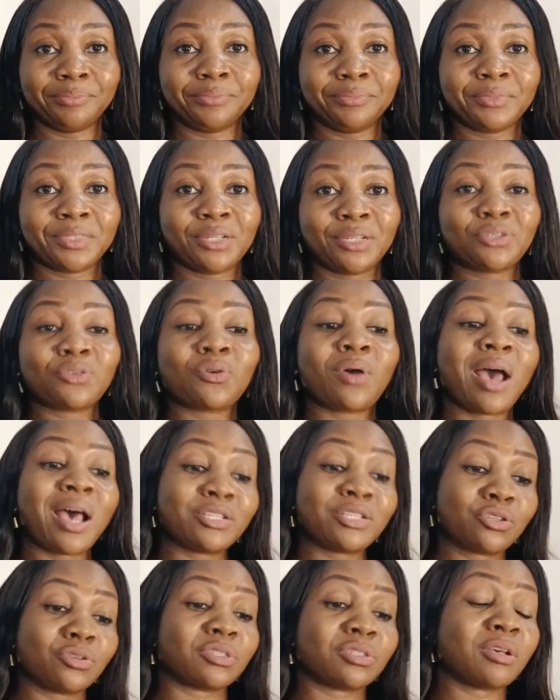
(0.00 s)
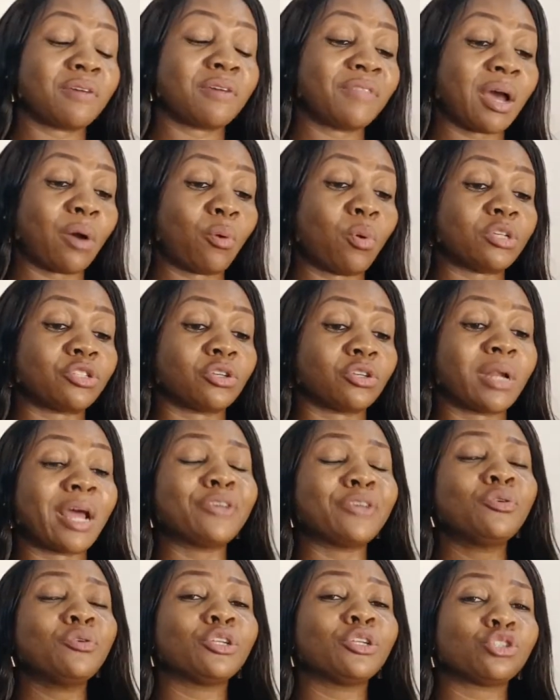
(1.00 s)
So ask yourself that question. Are
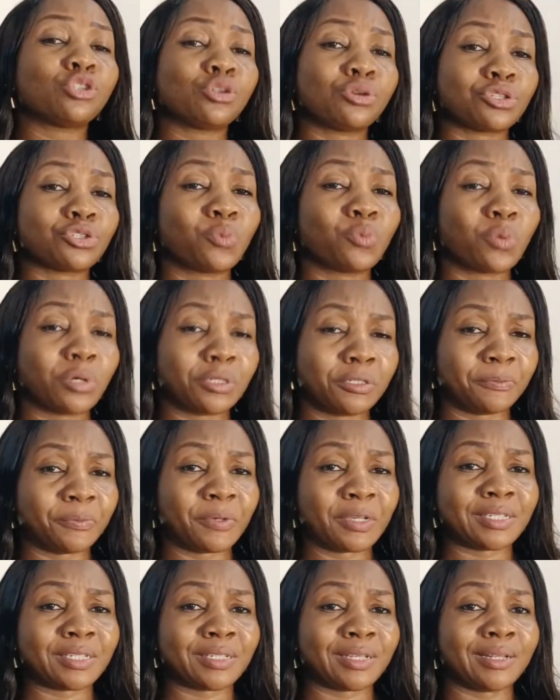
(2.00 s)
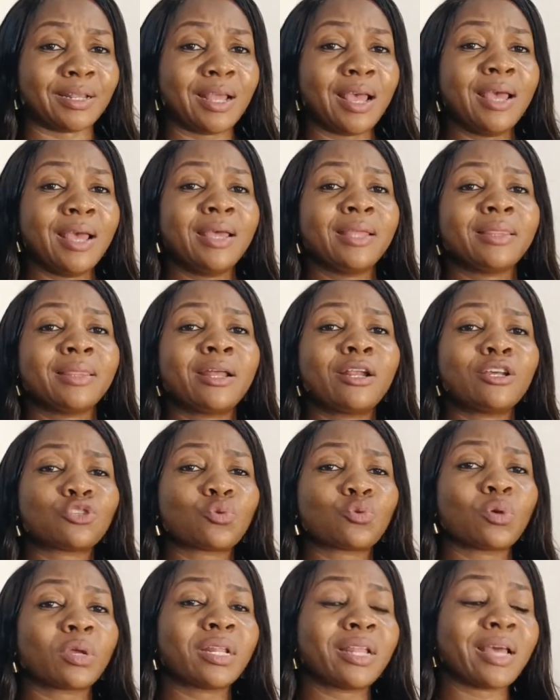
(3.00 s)
you a trustworthy person? Let us
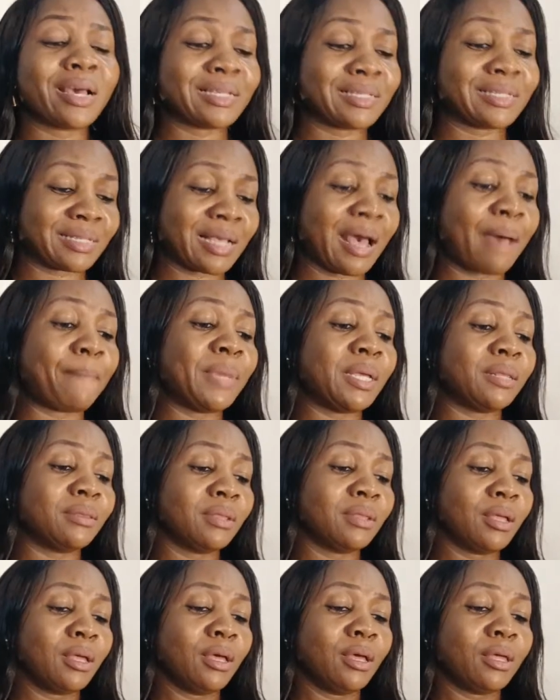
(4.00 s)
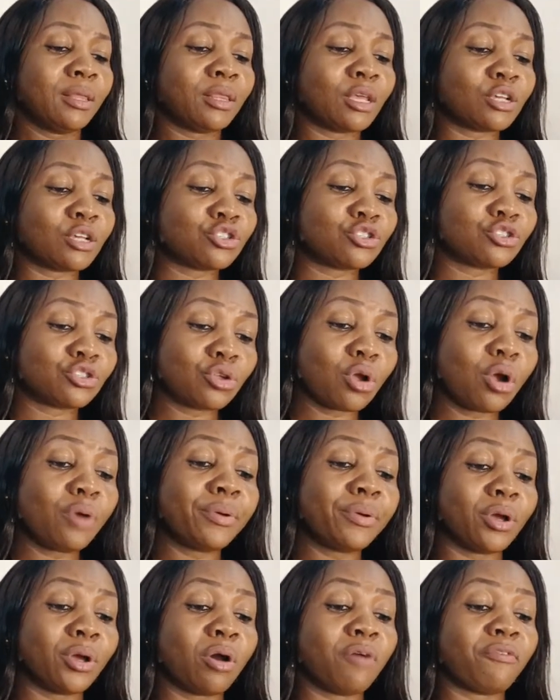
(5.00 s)
quickly examine the
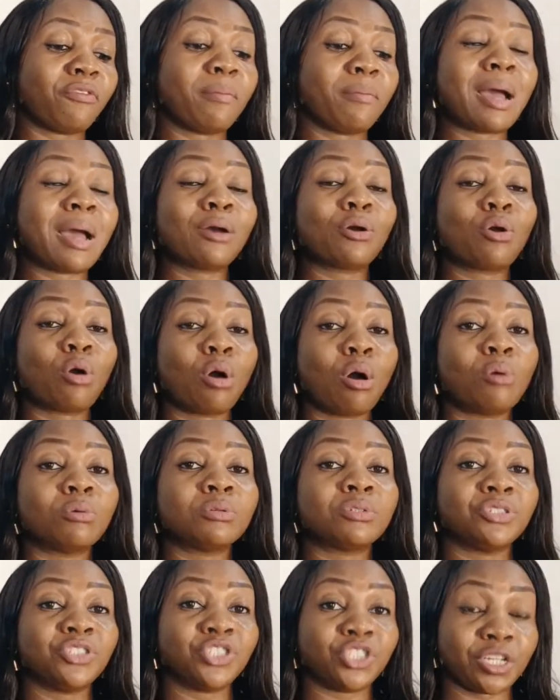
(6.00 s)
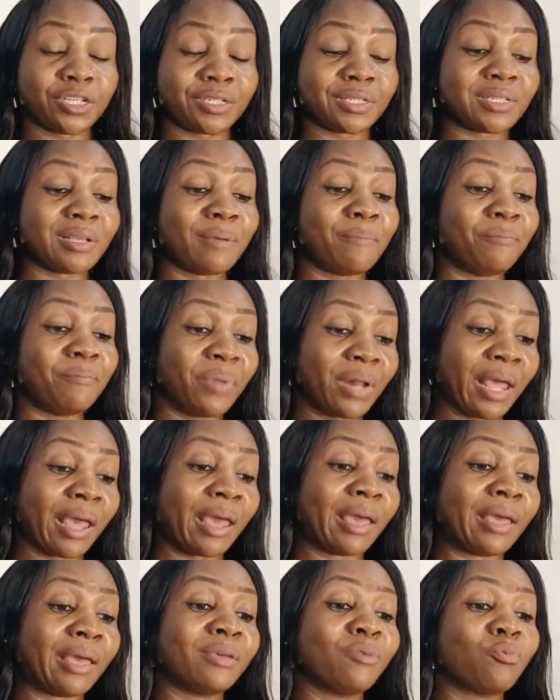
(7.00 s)
story of a man called Jason
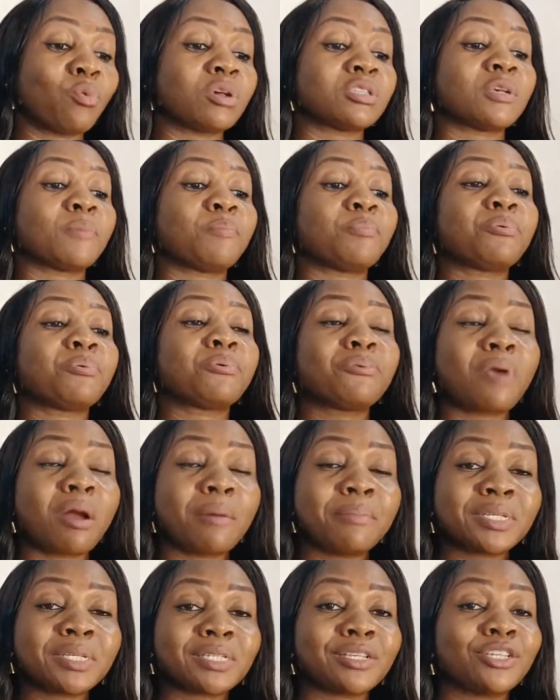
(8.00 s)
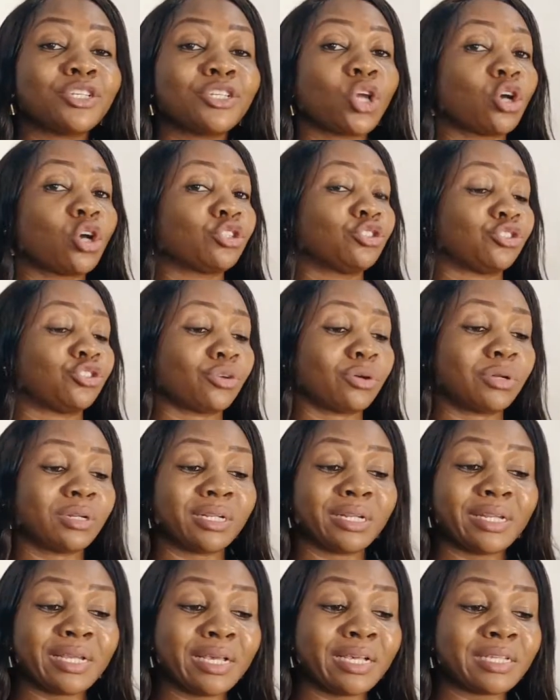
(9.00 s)
Blair. He was a promising young
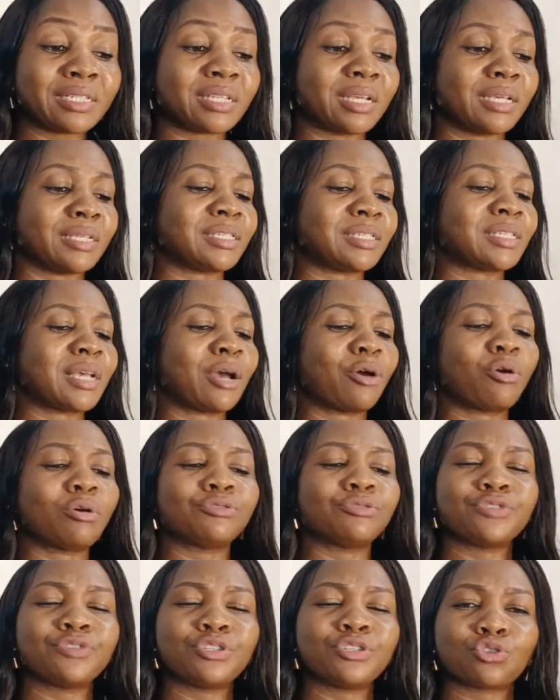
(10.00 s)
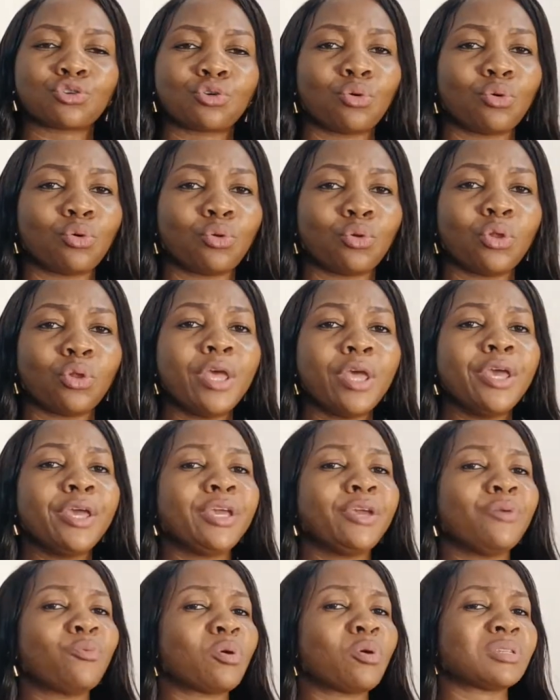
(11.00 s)
journalist in secondary school.
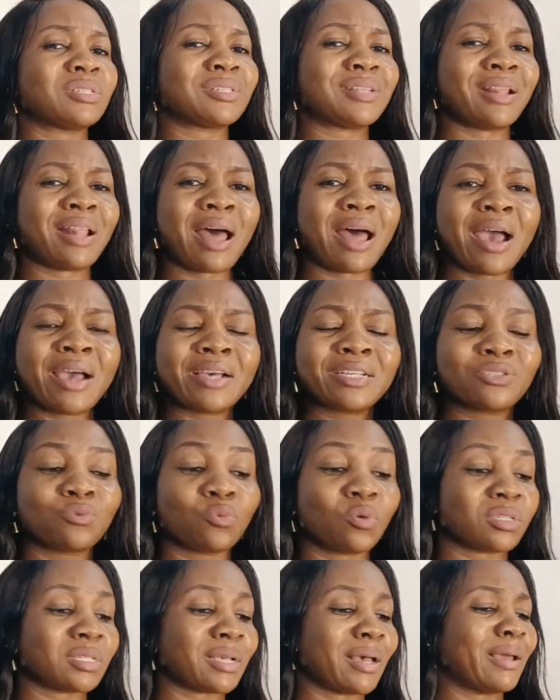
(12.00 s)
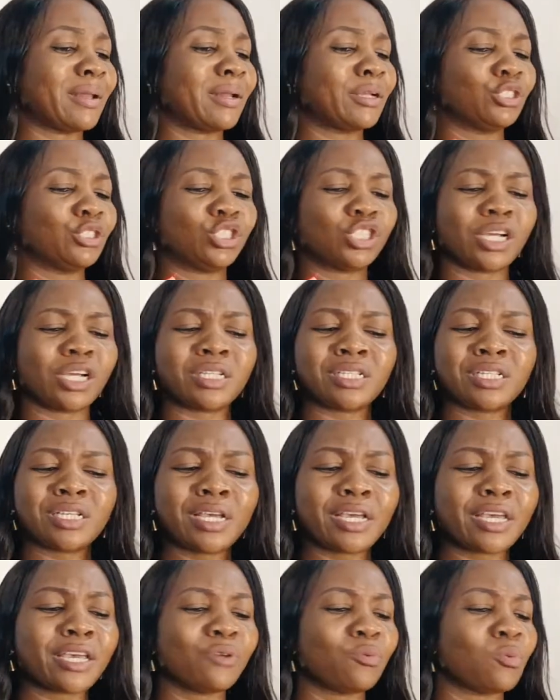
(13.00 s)
He was liked, he was
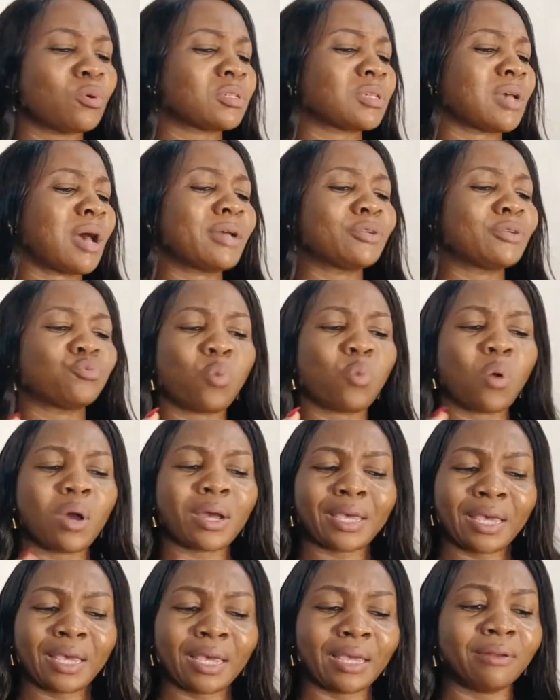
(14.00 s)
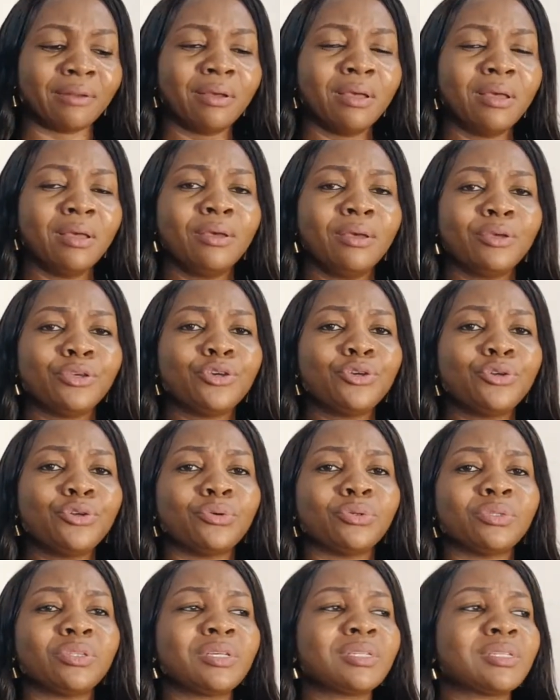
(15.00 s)
energetic, he was hardworking.
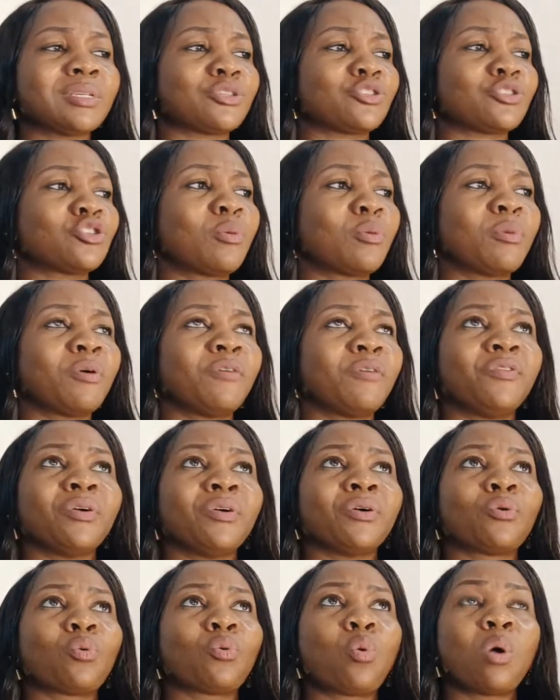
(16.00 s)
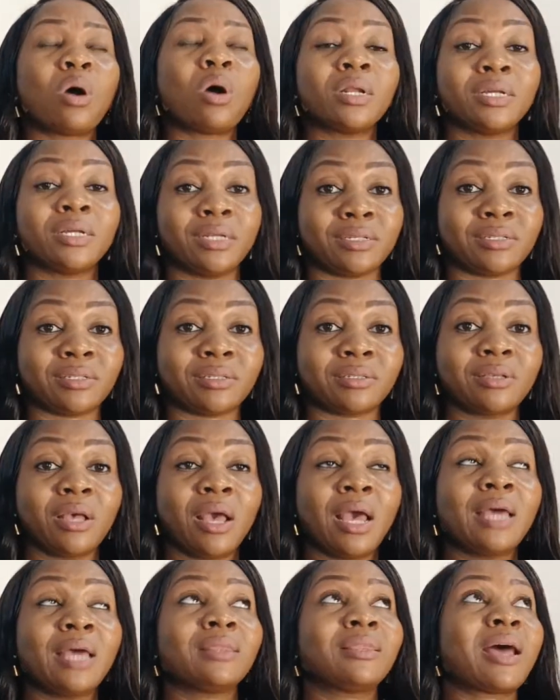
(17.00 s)
These are some of the qualities
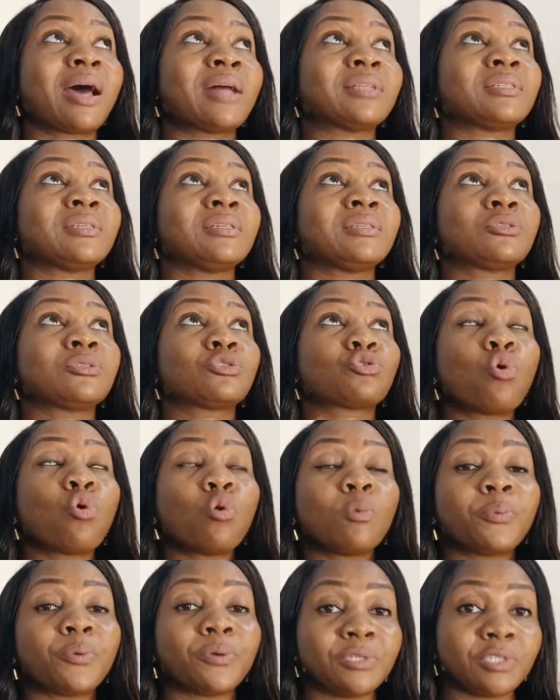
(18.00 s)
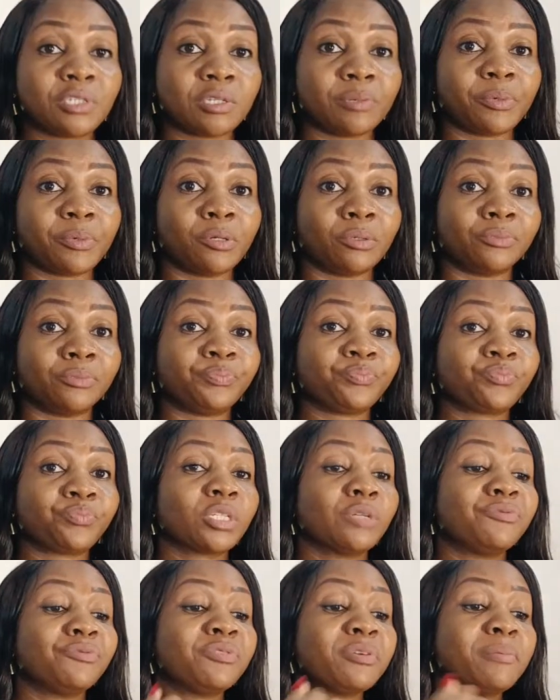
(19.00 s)
that his school principal
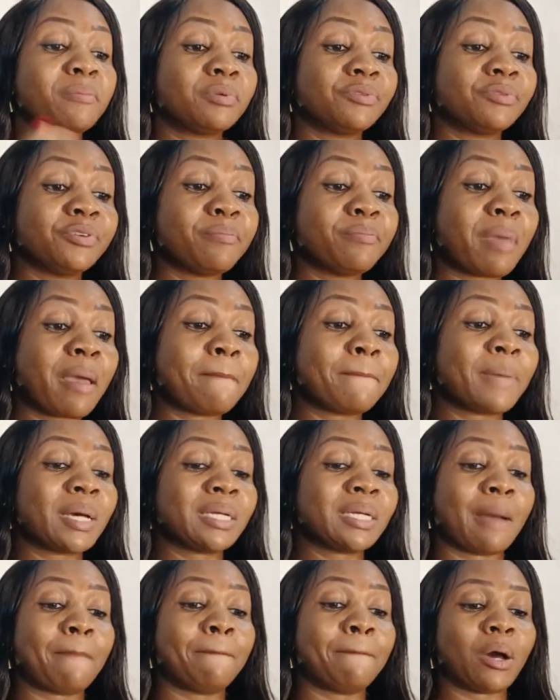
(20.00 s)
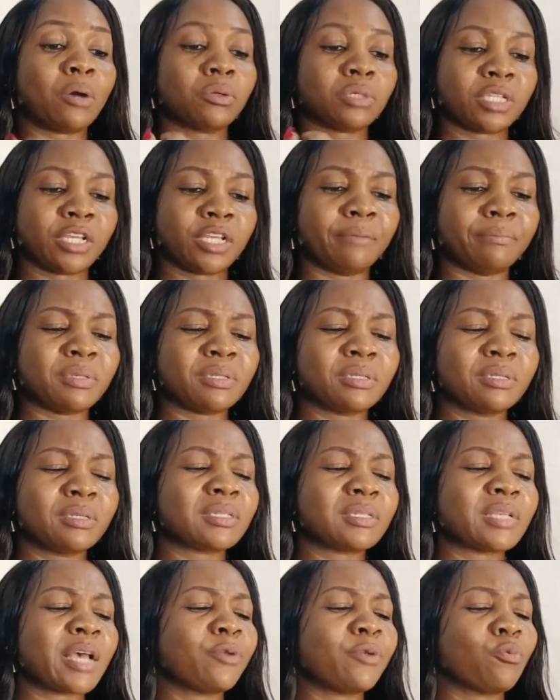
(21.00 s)
remembered about him. He
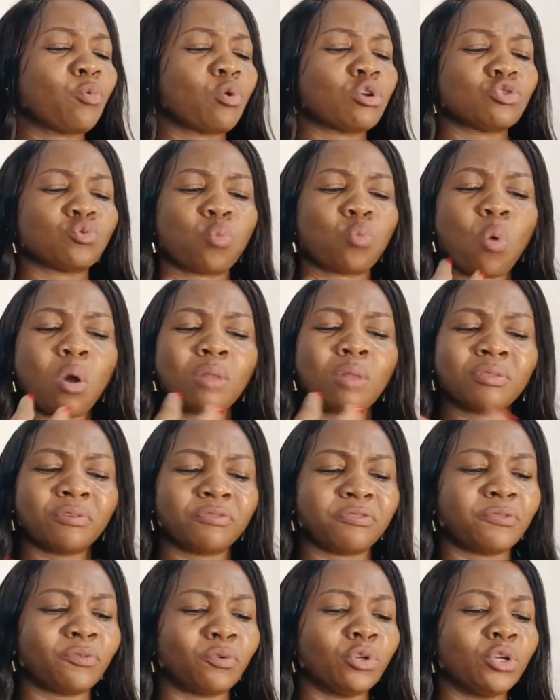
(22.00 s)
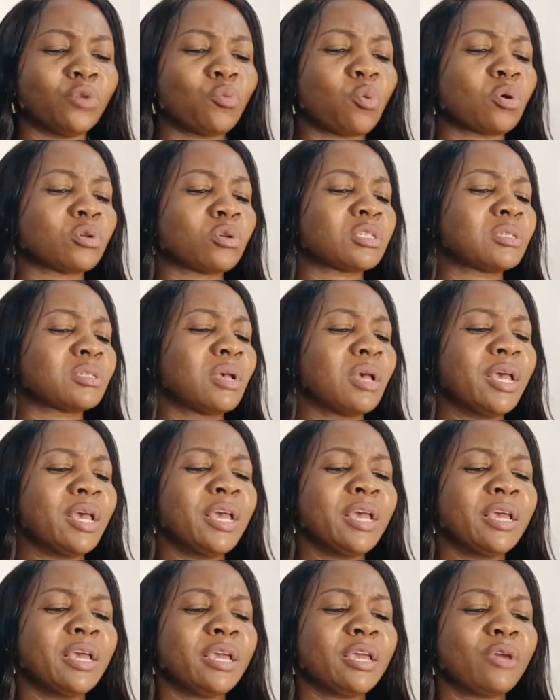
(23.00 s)
said he was wonderful. He
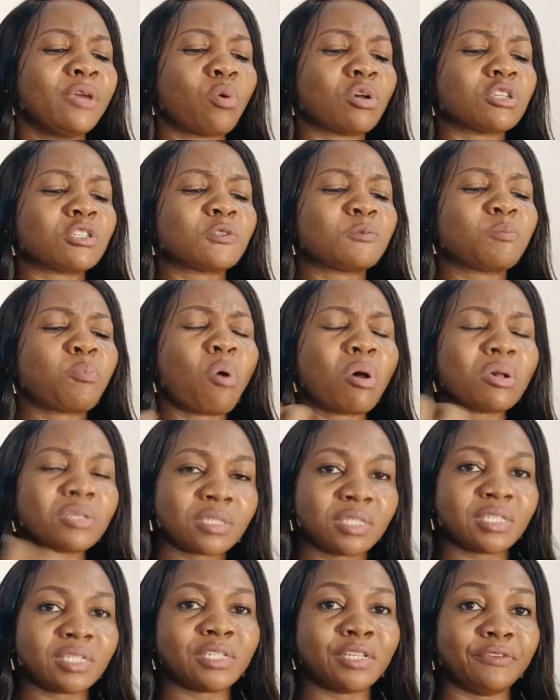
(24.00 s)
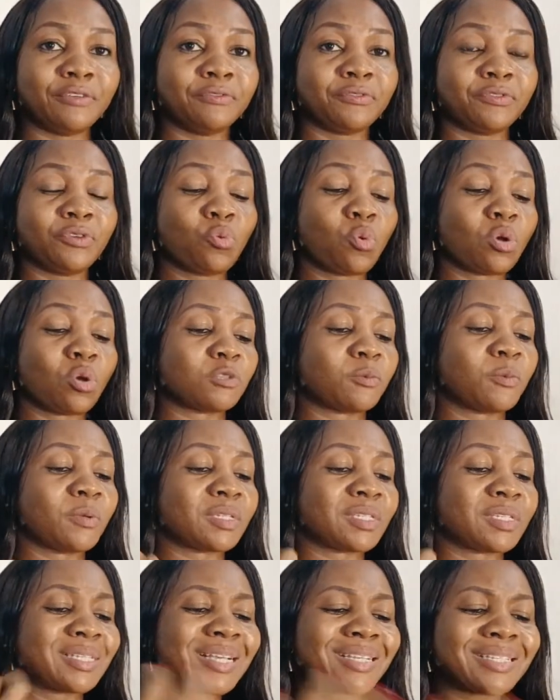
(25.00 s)
was positive. He was
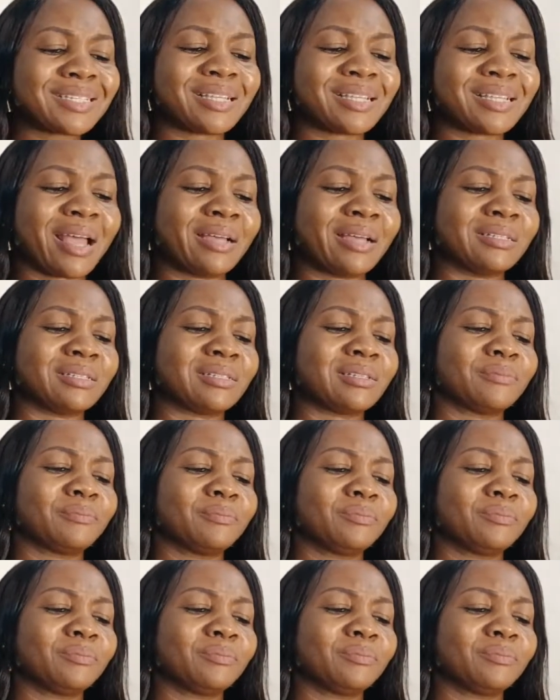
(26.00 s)
persistent.